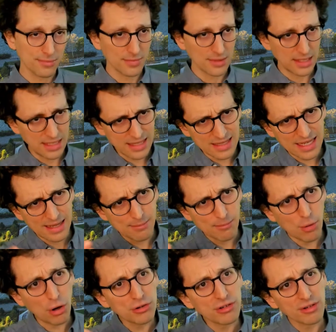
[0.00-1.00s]
In the
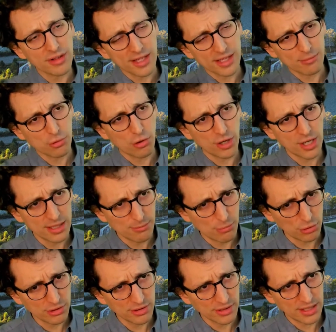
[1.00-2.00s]
models that in the
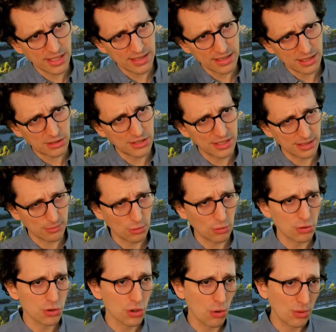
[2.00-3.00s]
model and learnings I'm
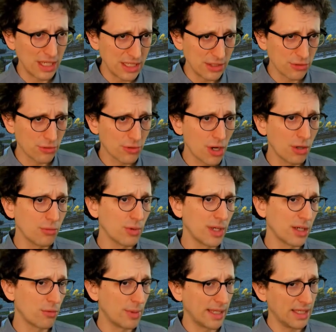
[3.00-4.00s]
going to show later on,
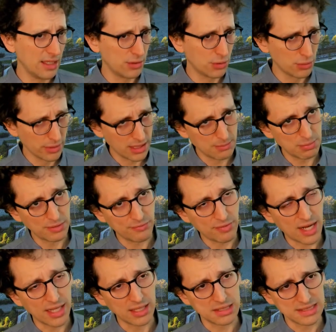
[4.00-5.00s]
we're making 2
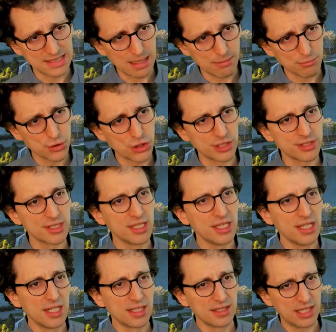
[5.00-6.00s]
simplifying assumptions
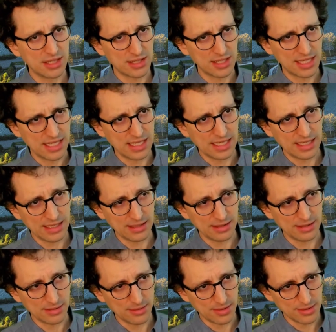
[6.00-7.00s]
that
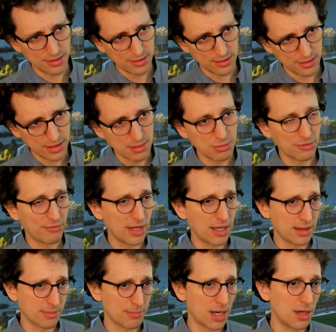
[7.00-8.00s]

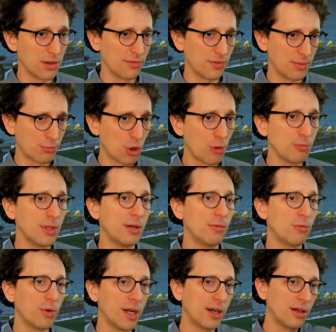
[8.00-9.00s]
simplifies part of the
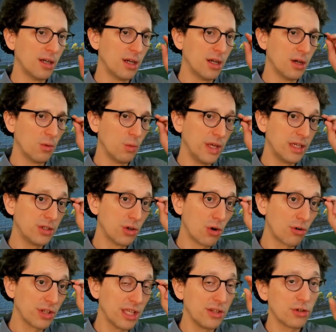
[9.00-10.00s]
problem, where we
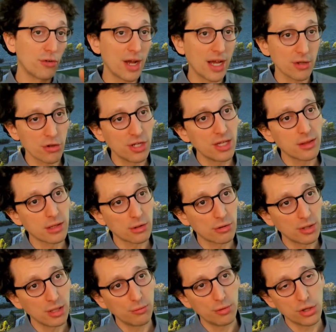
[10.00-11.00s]
ignore the interaction
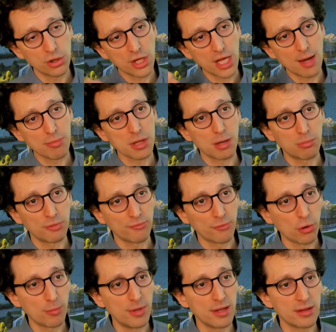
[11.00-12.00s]
history, which caps our
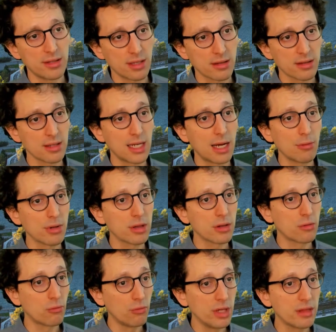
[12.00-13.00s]
performance, doesn't allow us
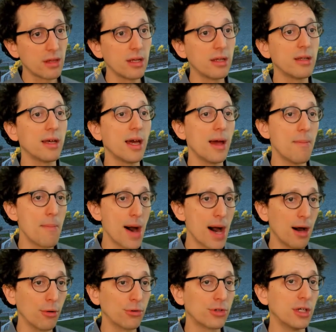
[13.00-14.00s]
to reason
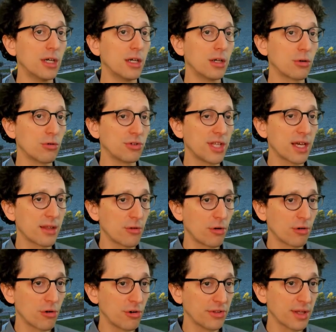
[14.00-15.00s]
about
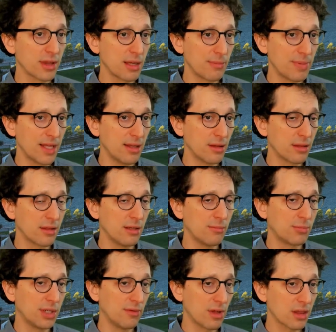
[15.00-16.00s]
context dependency in
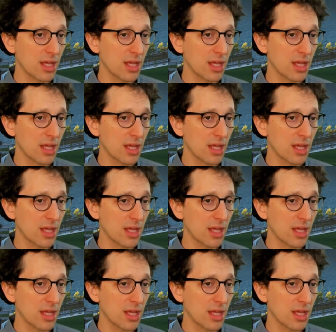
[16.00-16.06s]
previous